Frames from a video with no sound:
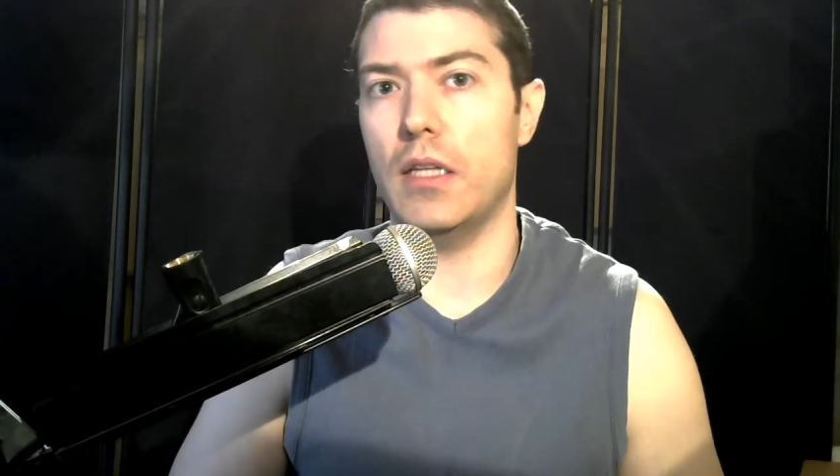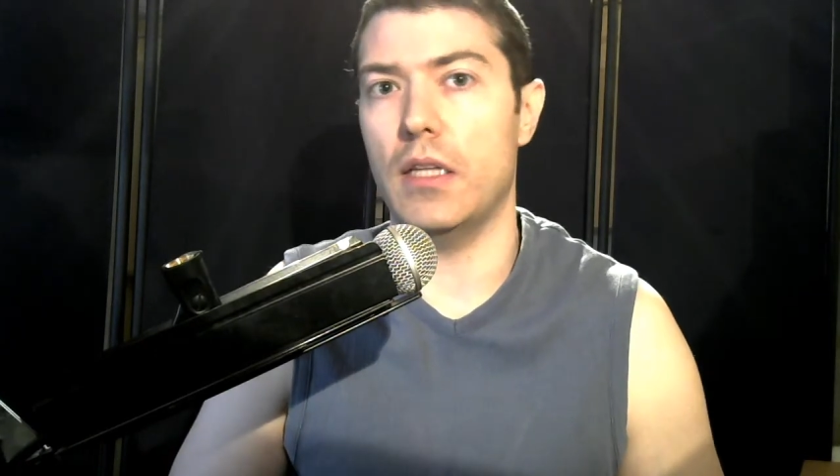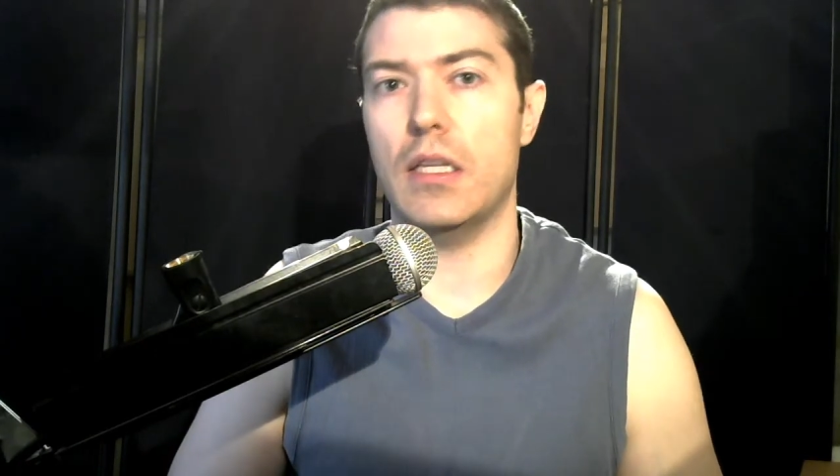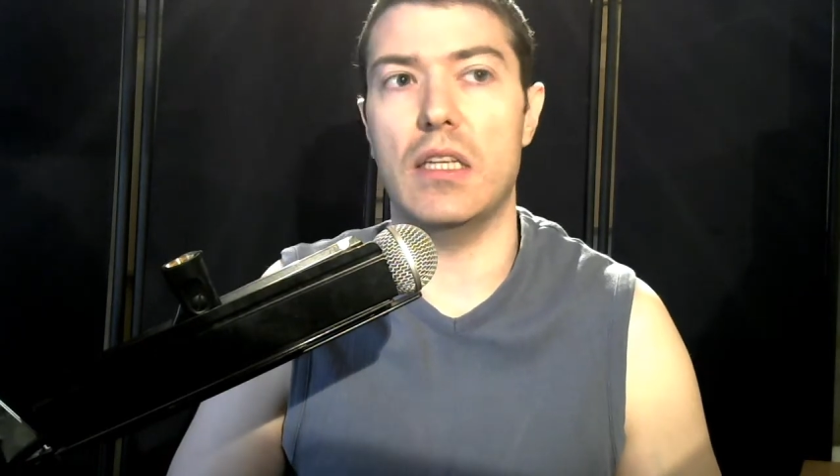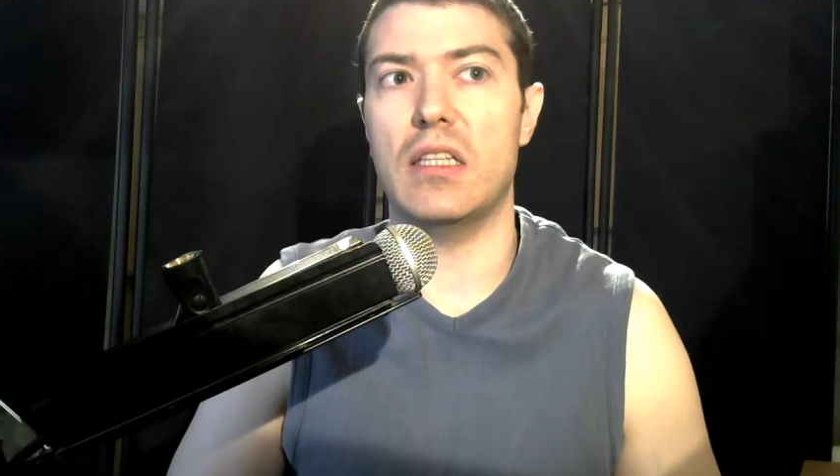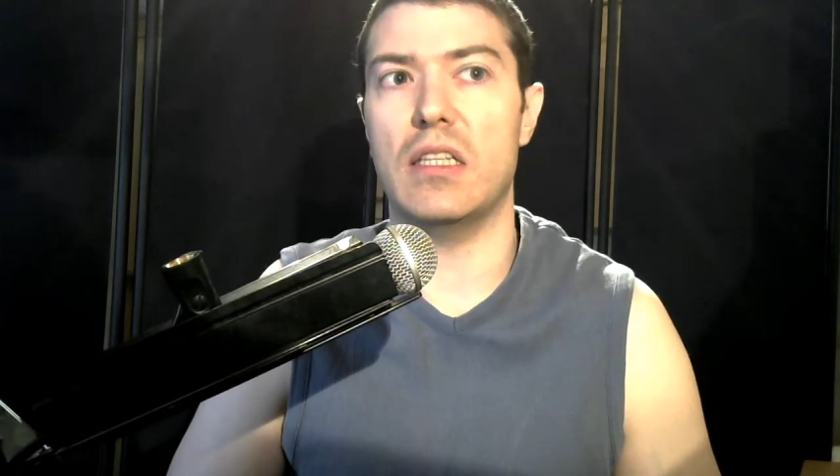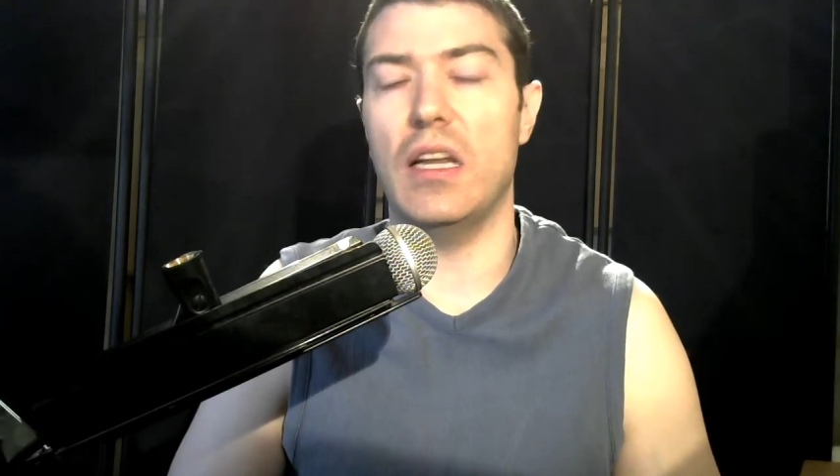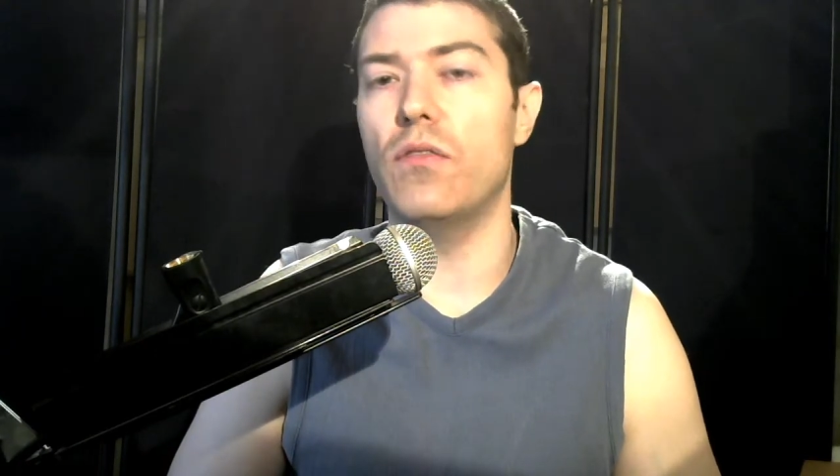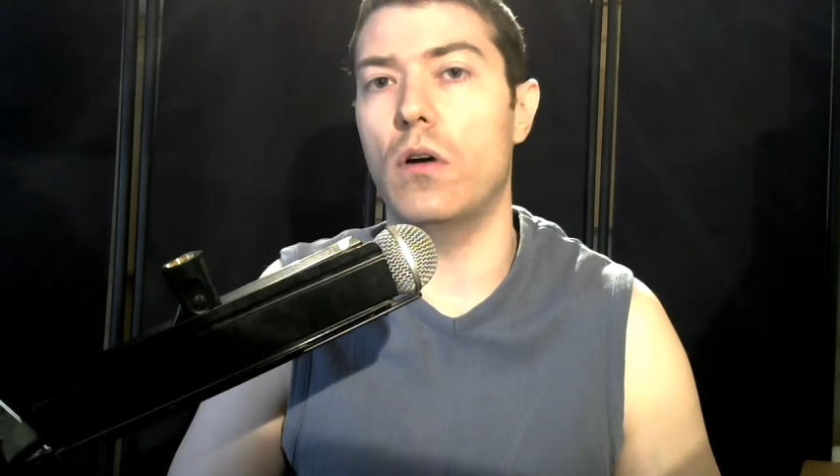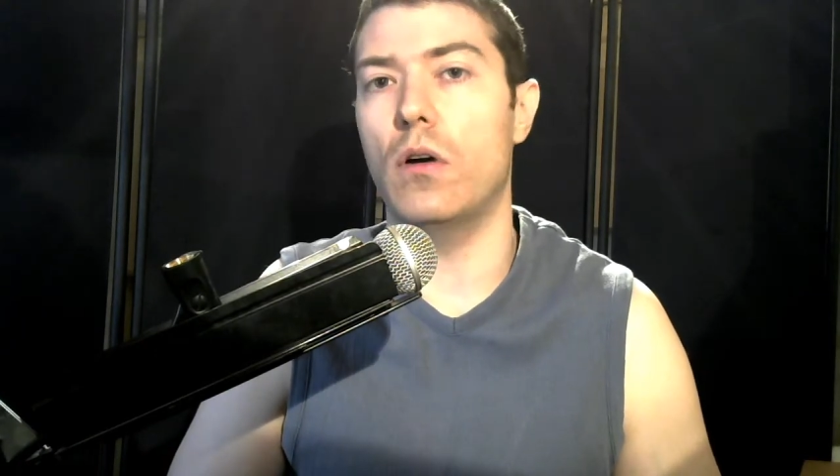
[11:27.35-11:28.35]
is
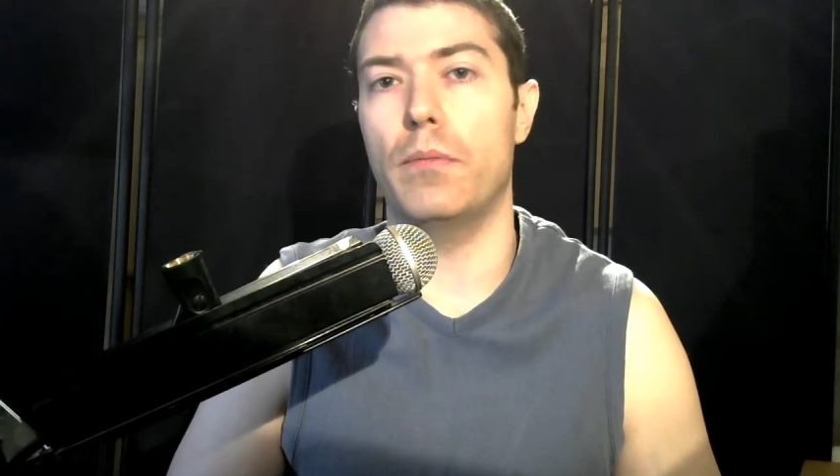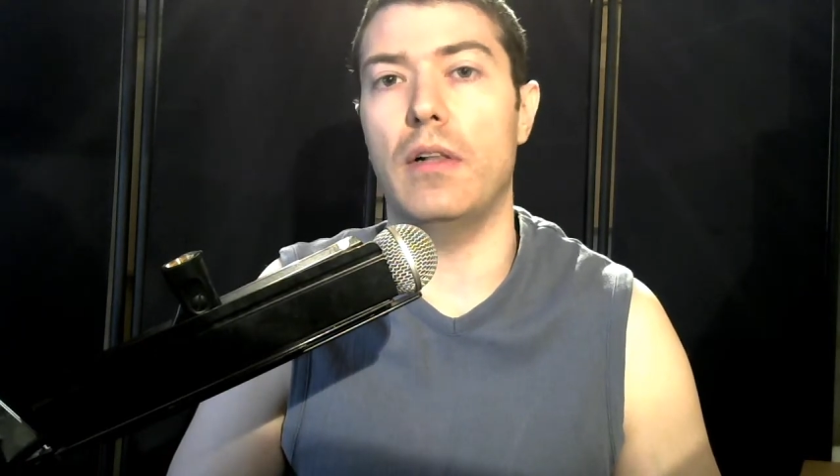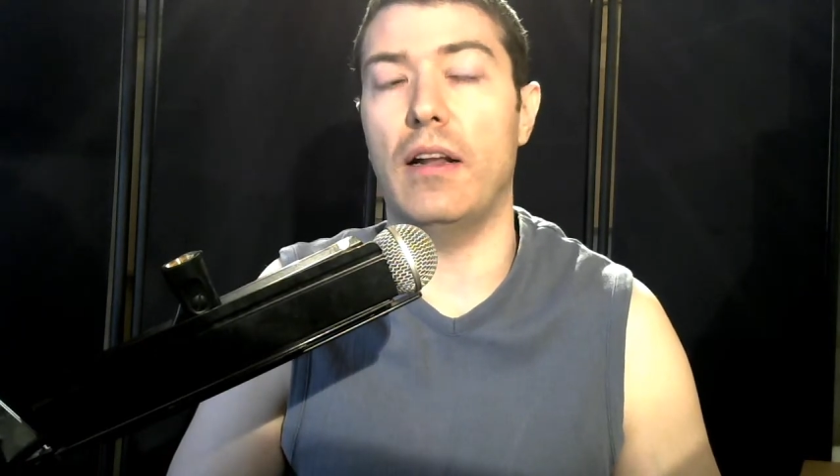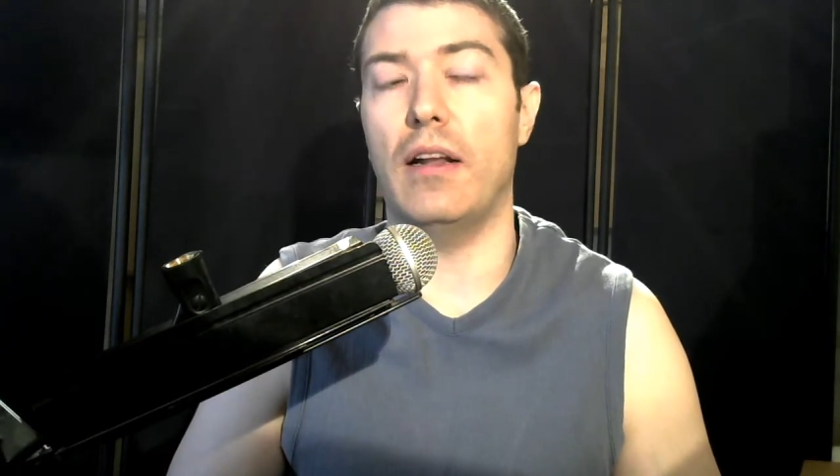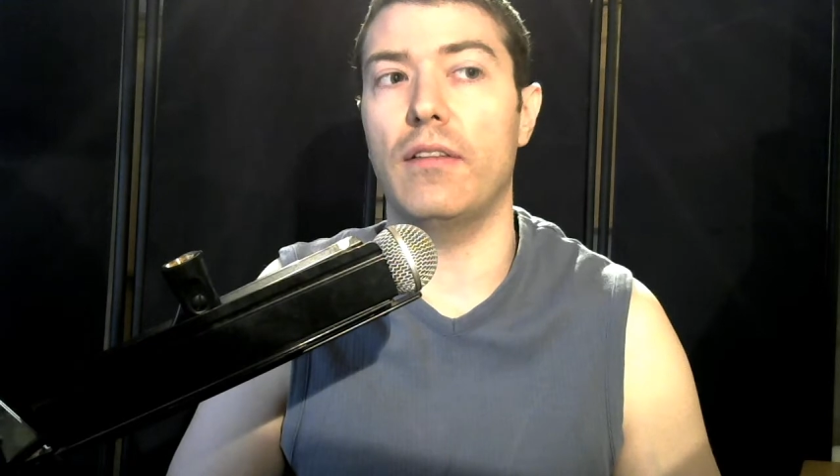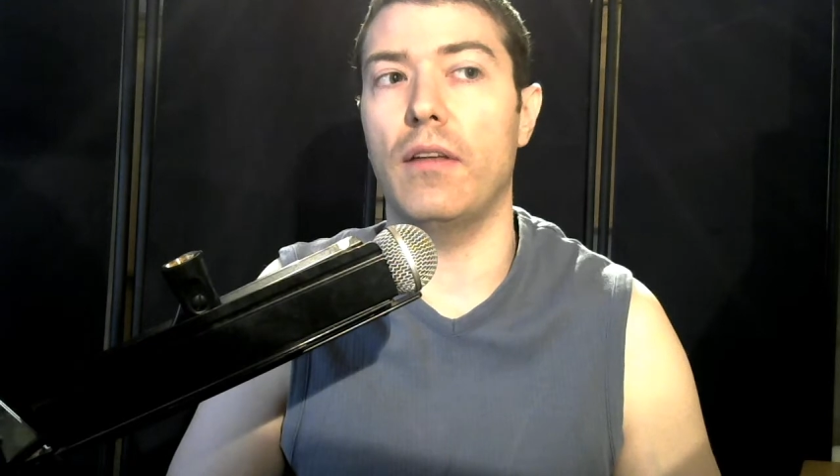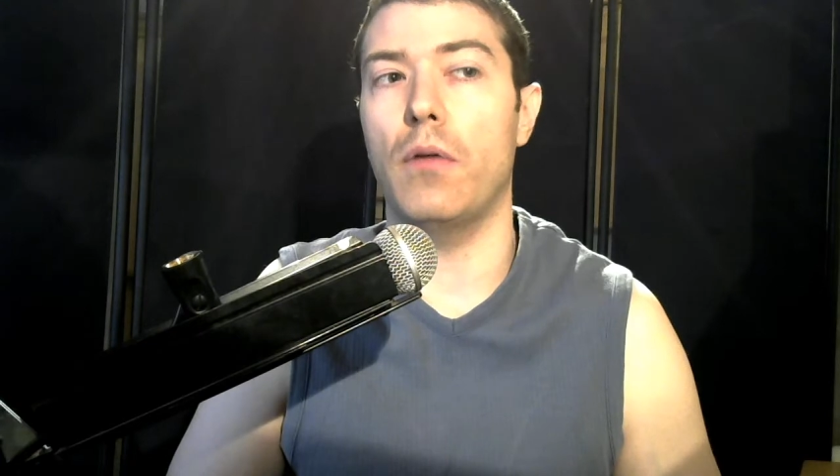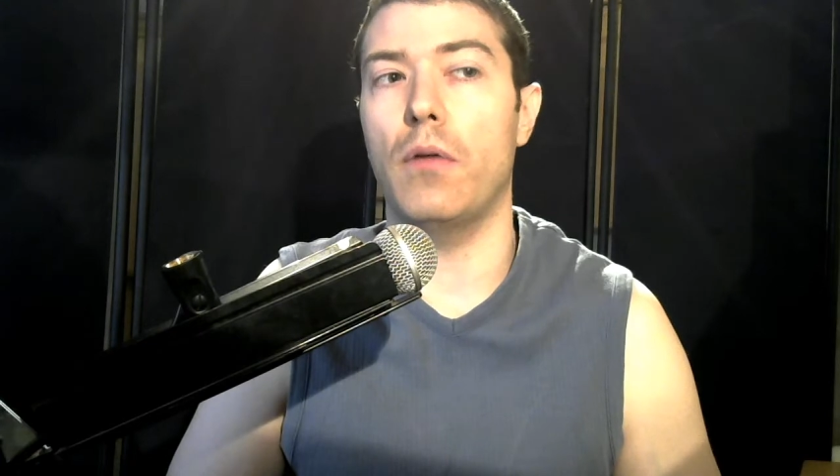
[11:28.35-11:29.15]
unavoidable, and I think